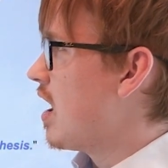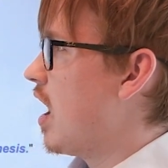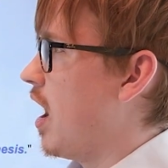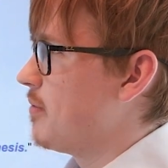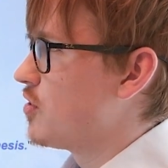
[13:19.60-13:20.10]

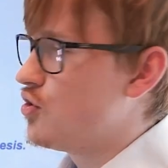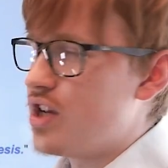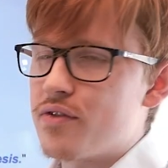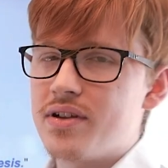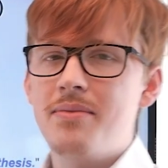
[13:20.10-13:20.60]
So
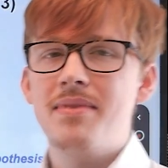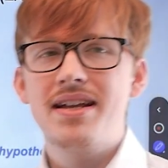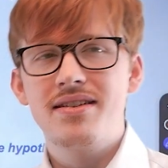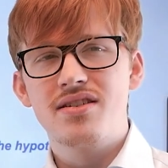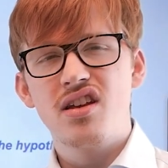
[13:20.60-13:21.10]
generally
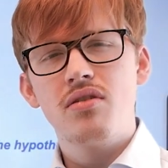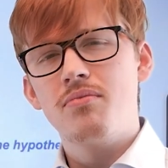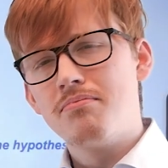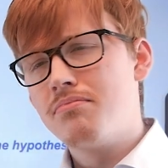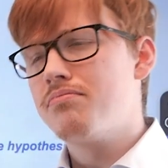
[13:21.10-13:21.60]
means
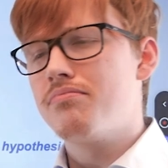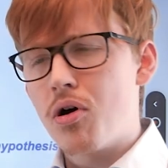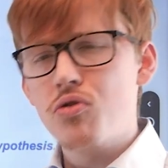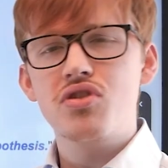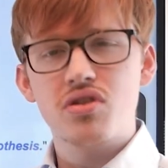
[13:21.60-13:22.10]

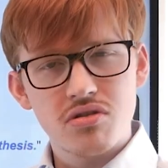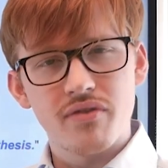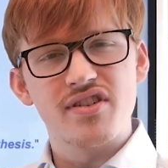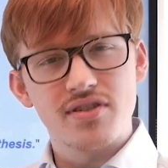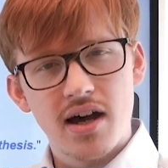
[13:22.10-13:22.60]
most
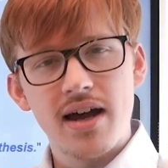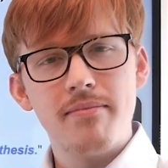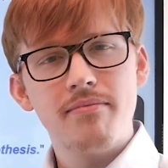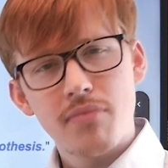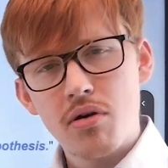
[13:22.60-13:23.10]
of the
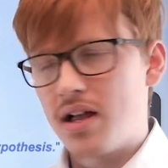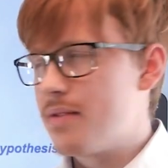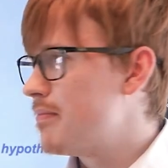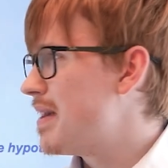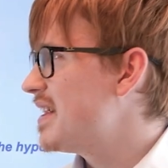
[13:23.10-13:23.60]
time, like
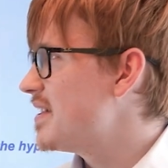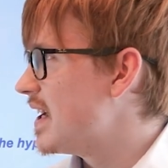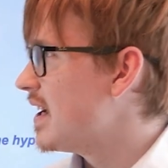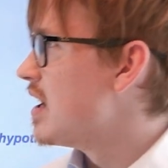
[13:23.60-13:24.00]
mainly.